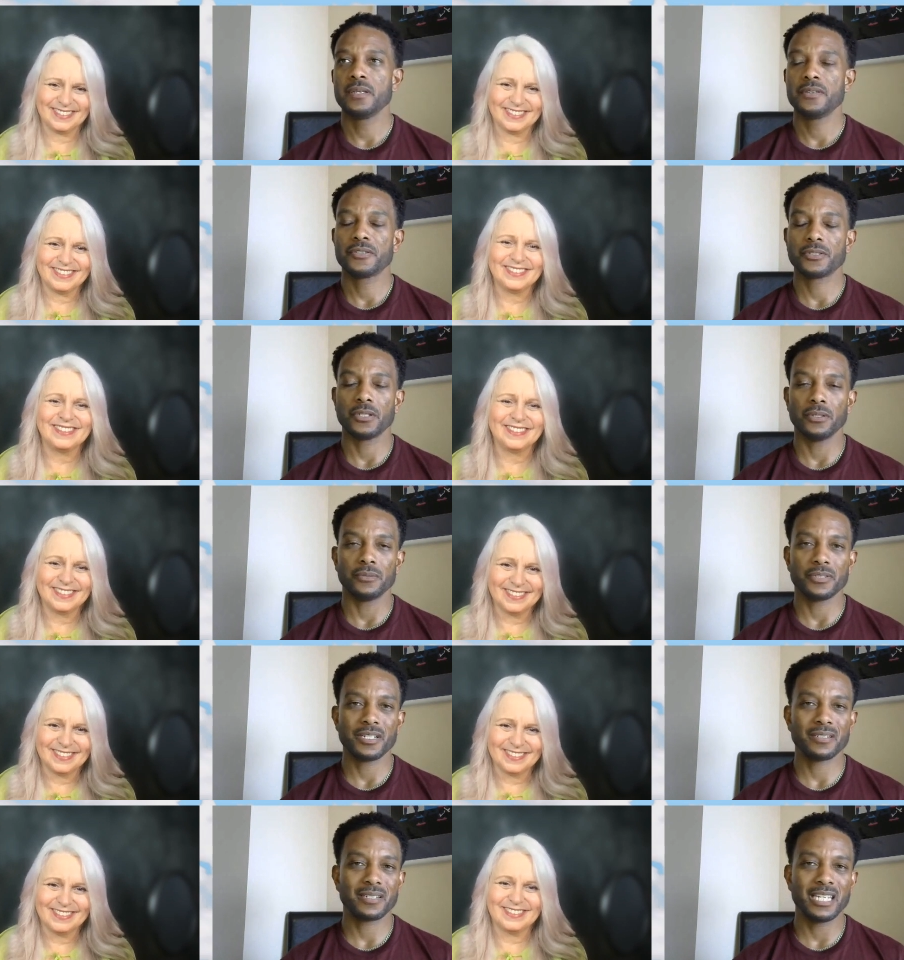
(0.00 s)

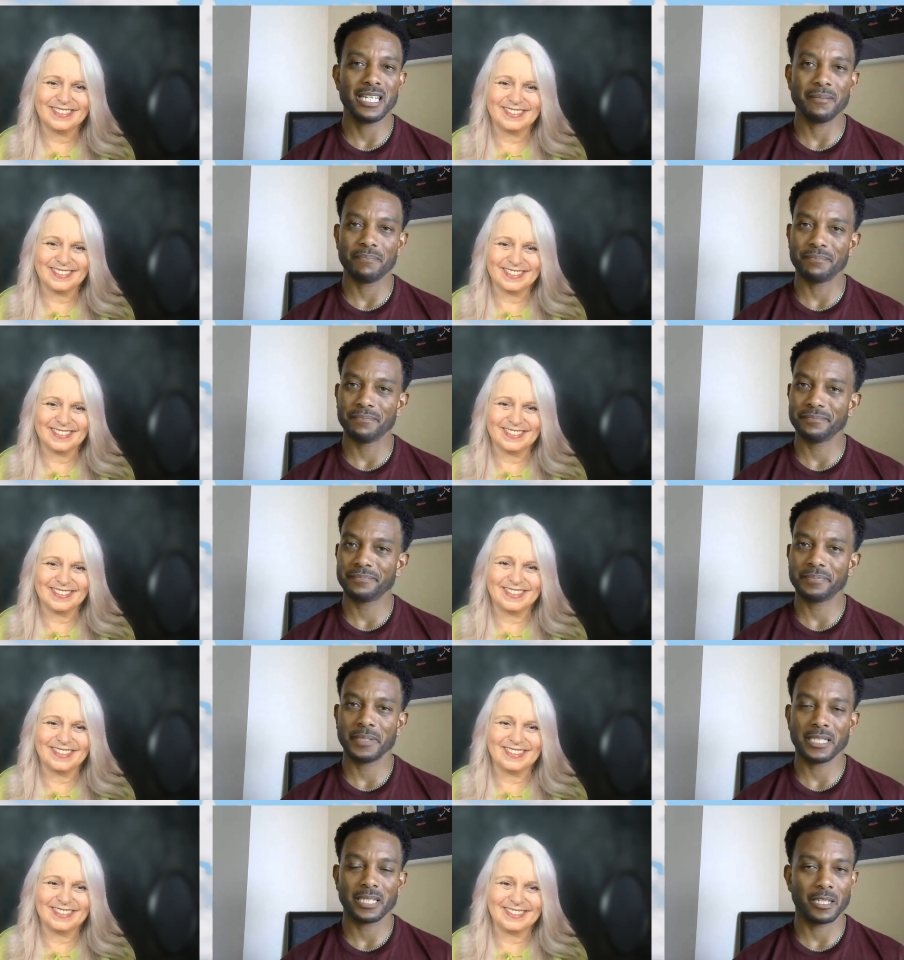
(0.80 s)
Speaker 1: so just keep
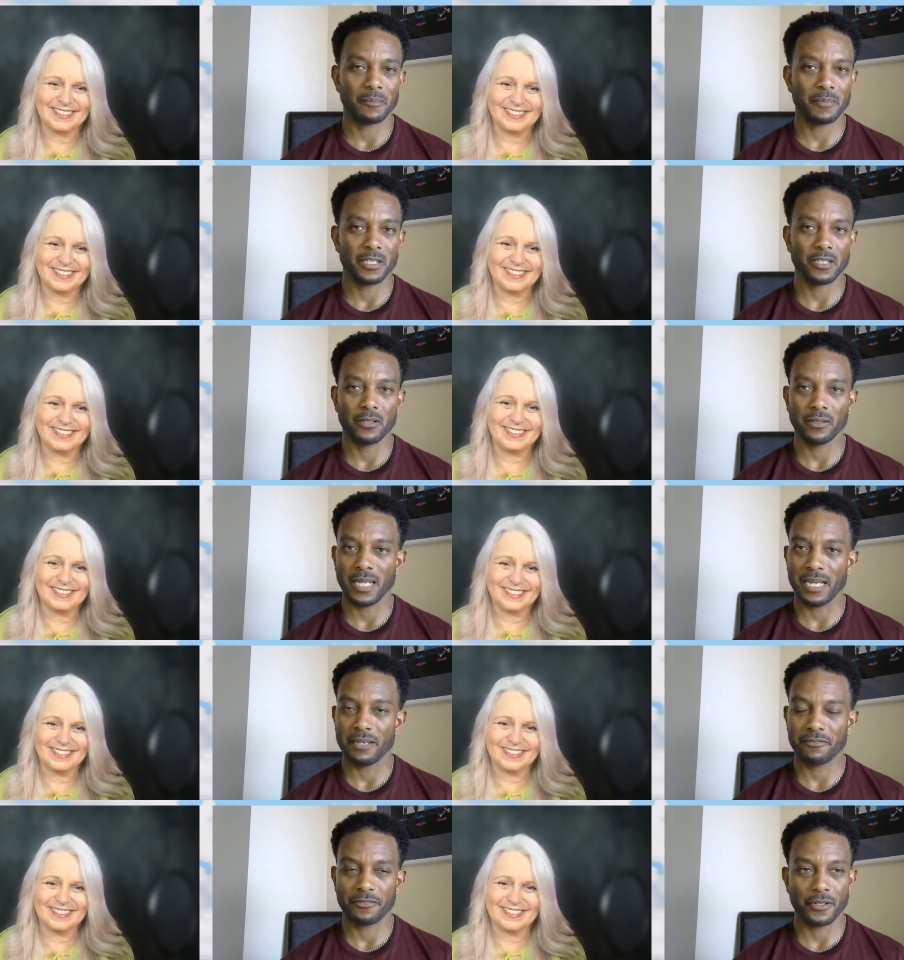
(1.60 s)
putting him in your
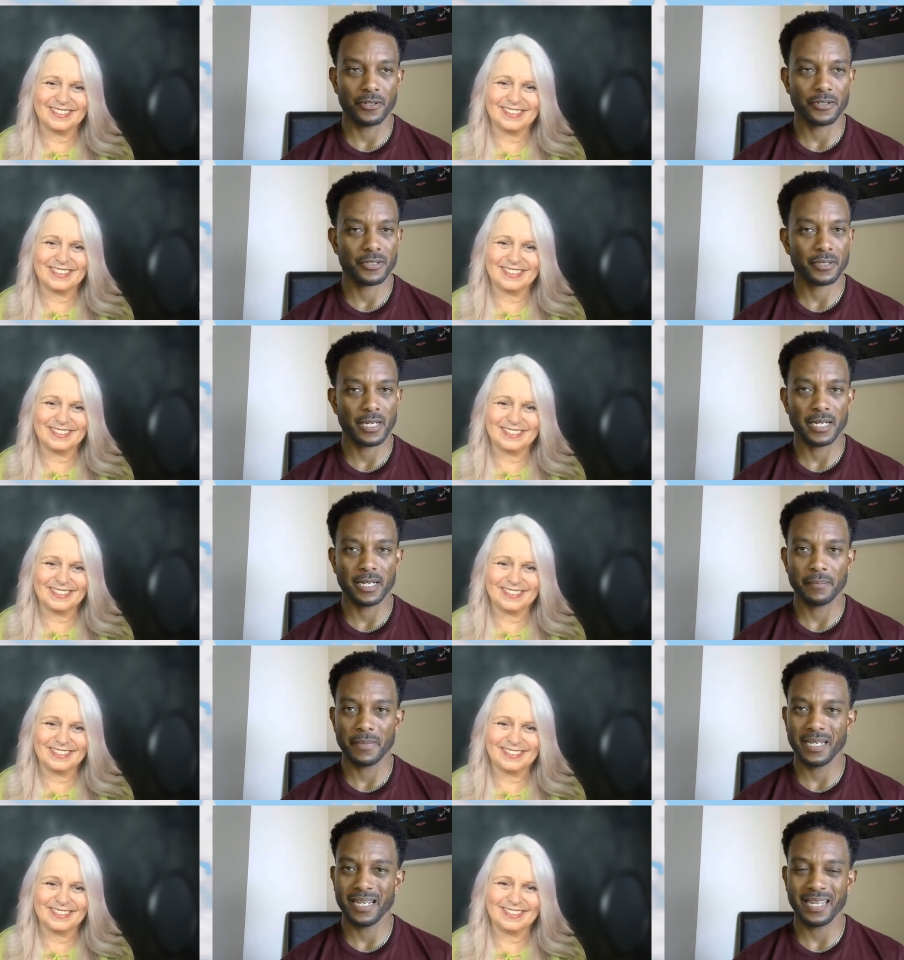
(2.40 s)
life first.
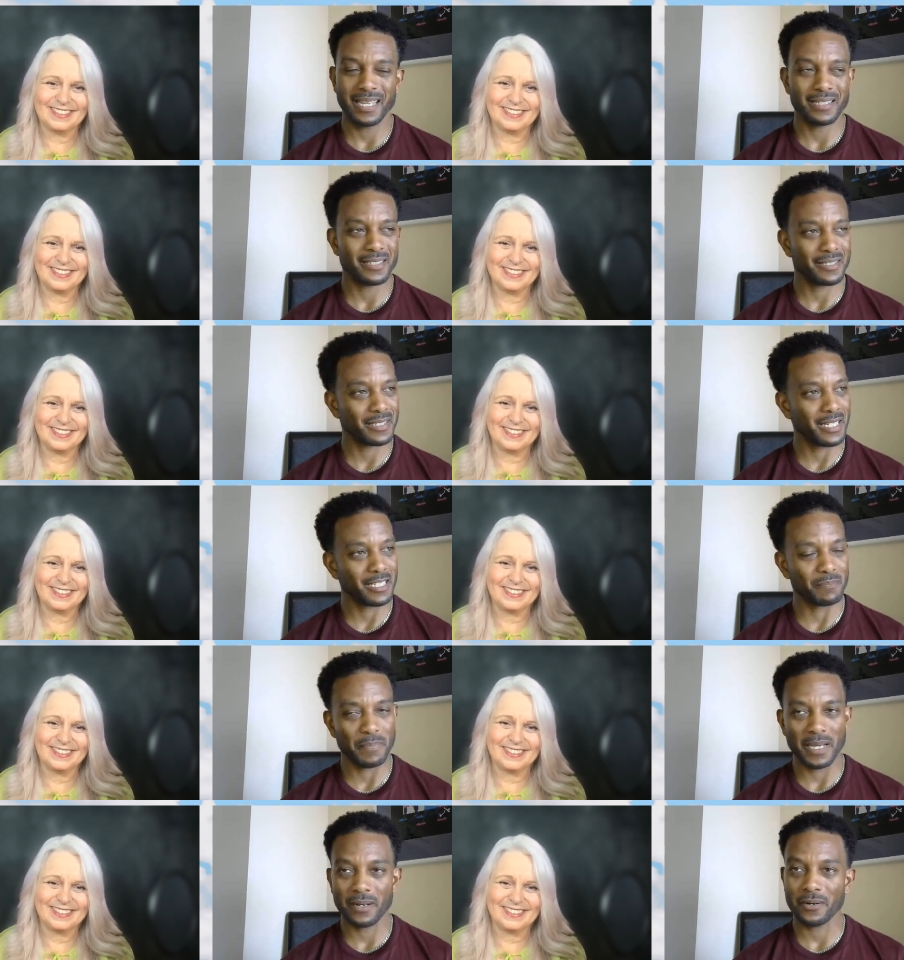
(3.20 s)
Um, and it, it, just
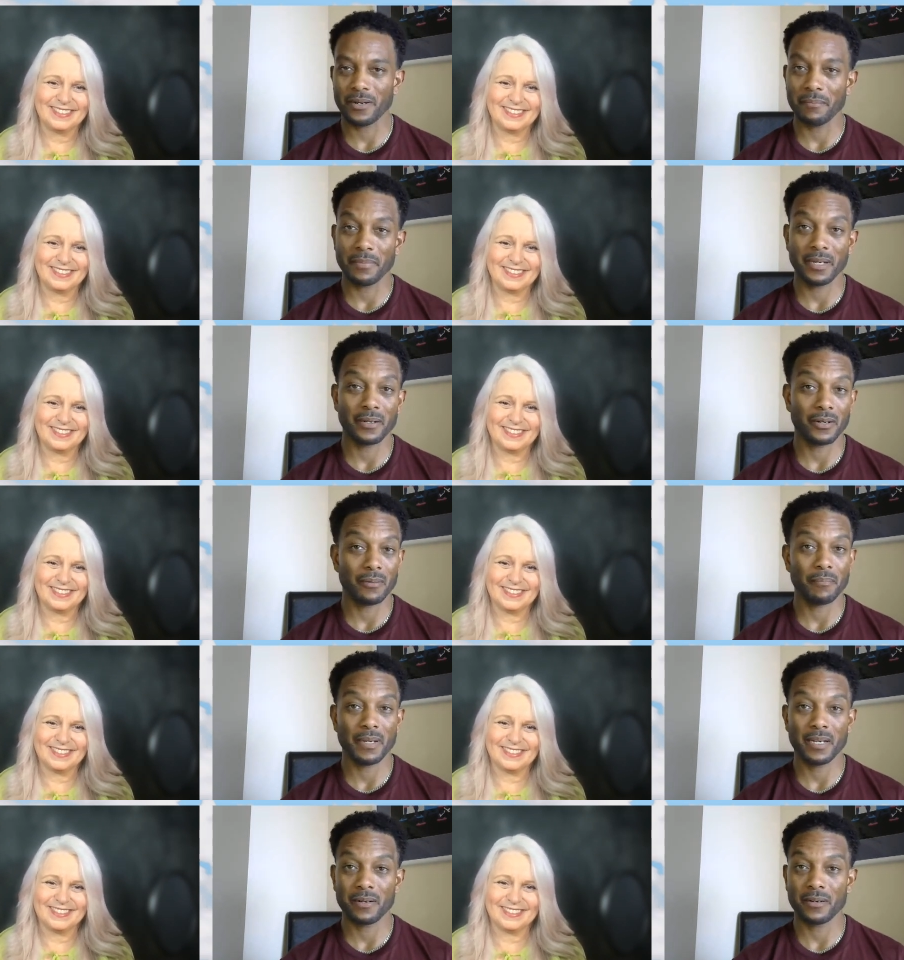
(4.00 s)
gets better and better
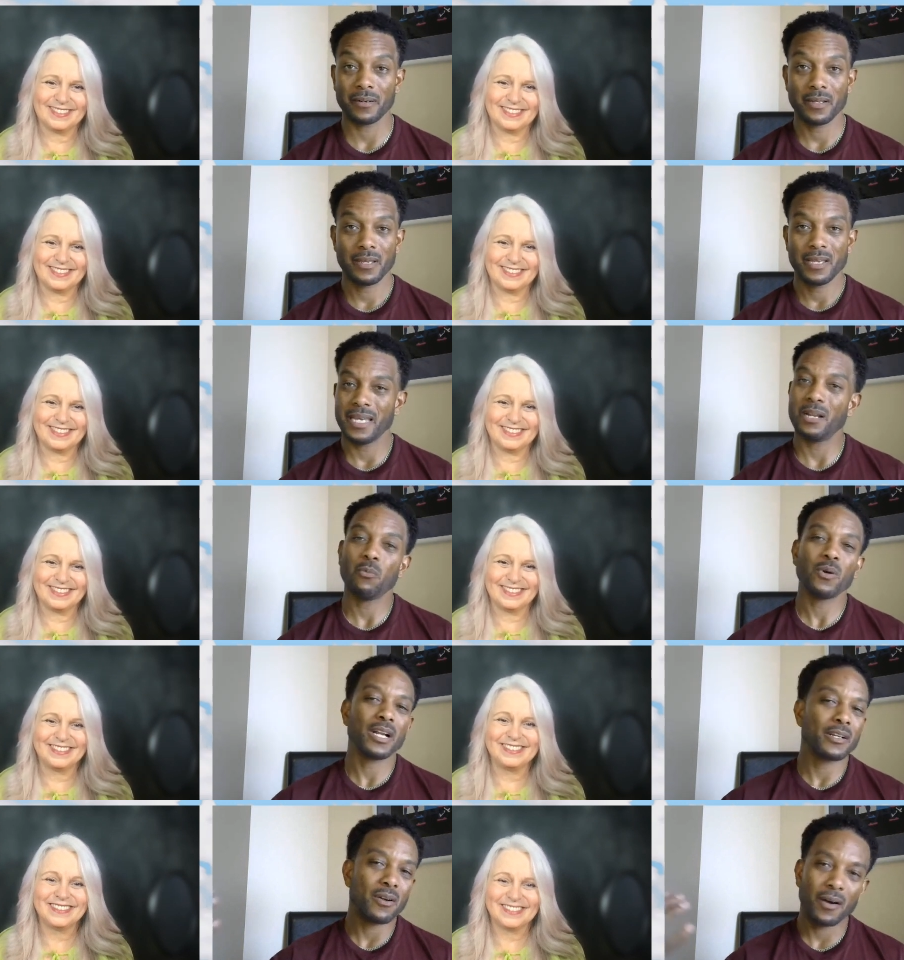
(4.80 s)
and better. And
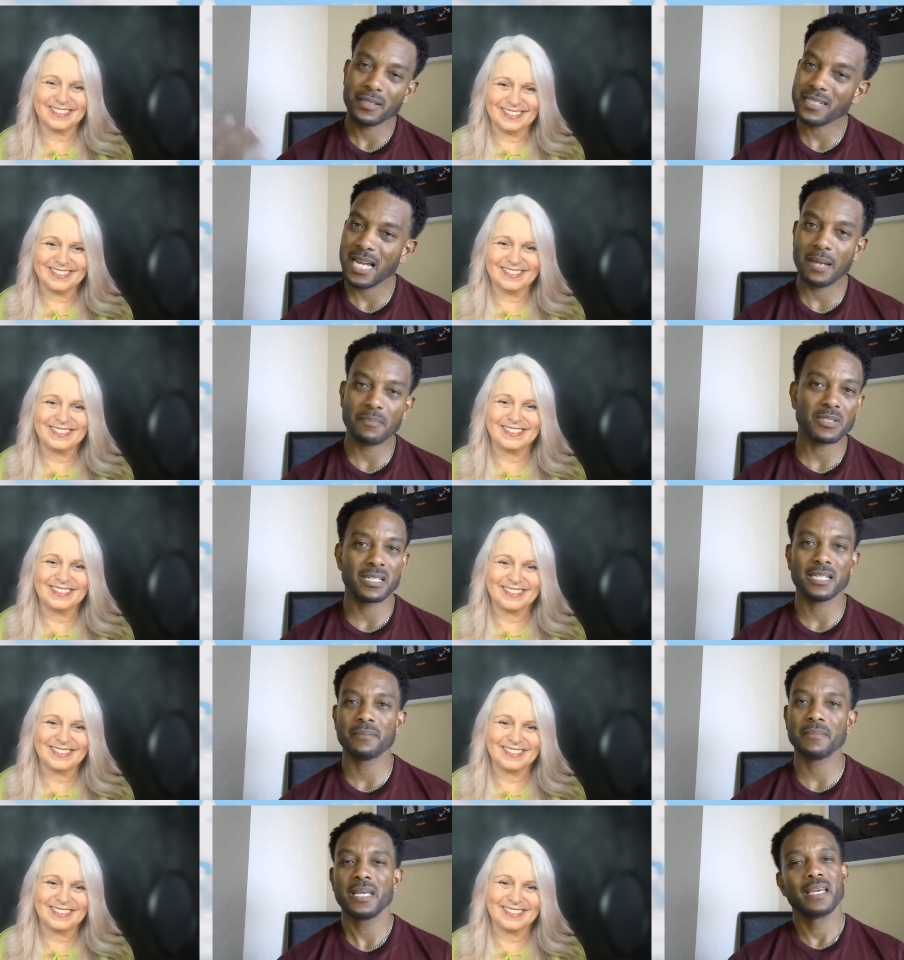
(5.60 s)
then when the dark times
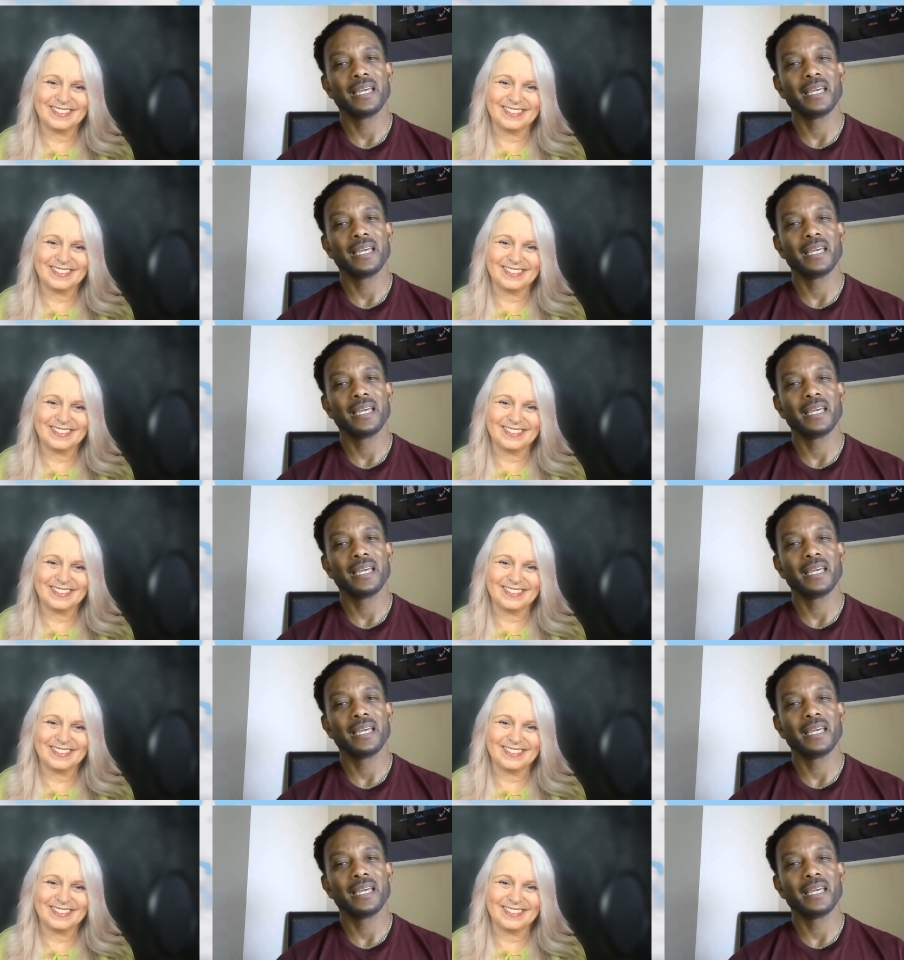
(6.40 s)
come,